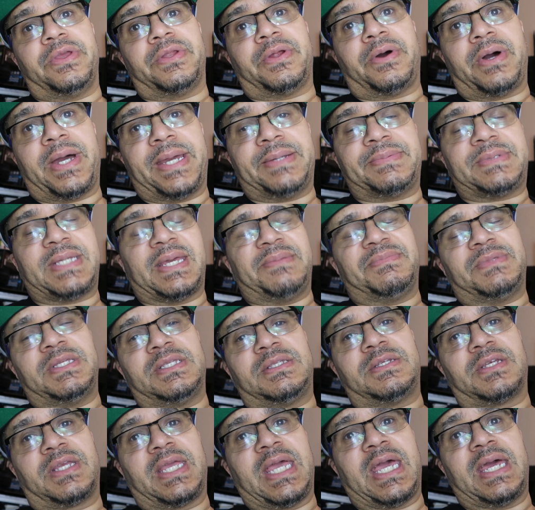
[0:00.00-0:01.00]
you know, I am
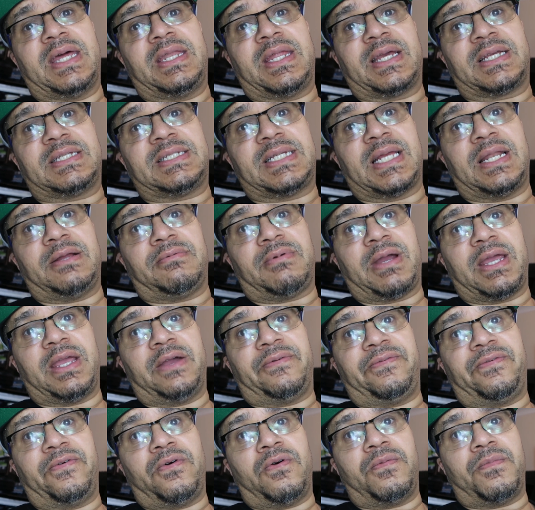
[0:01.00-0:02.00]
tempted to get an
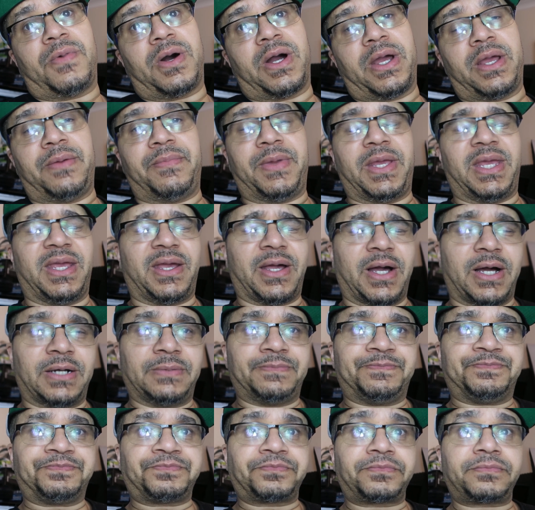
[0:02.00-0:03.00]
accelerator for my Amiga.
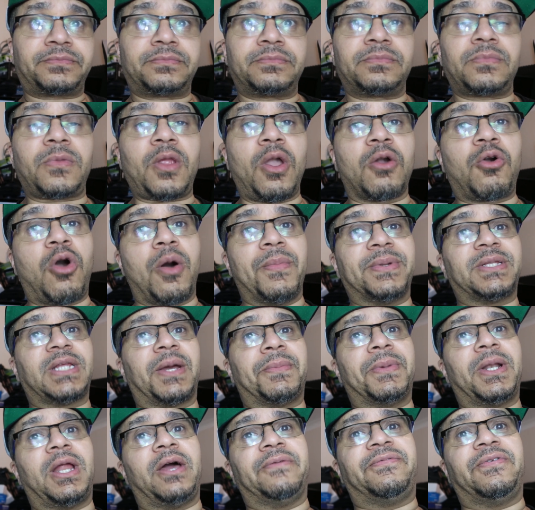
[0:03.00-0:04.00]
Comment
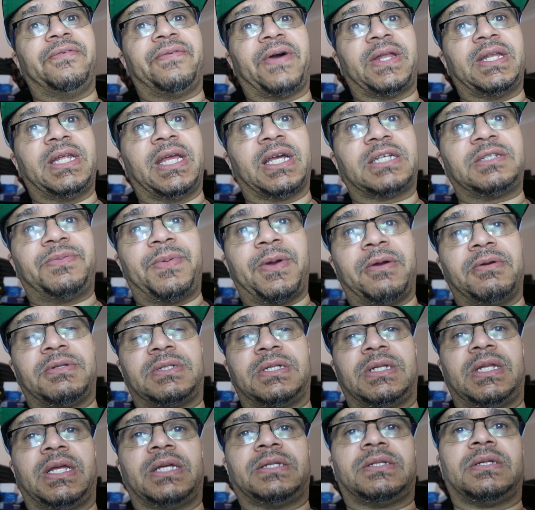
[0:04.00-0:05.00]
down below if you've had any
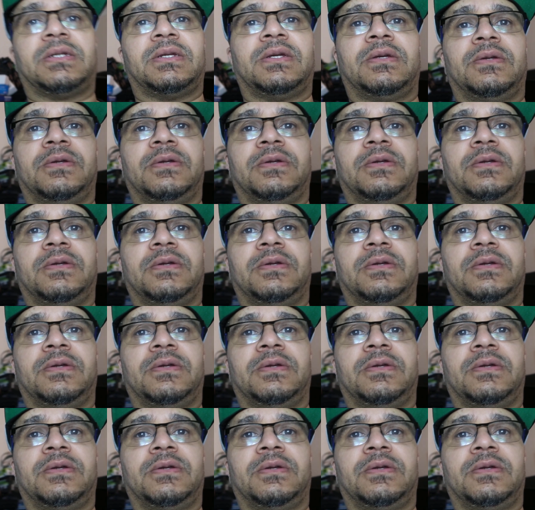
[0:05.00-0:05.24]
experience in this.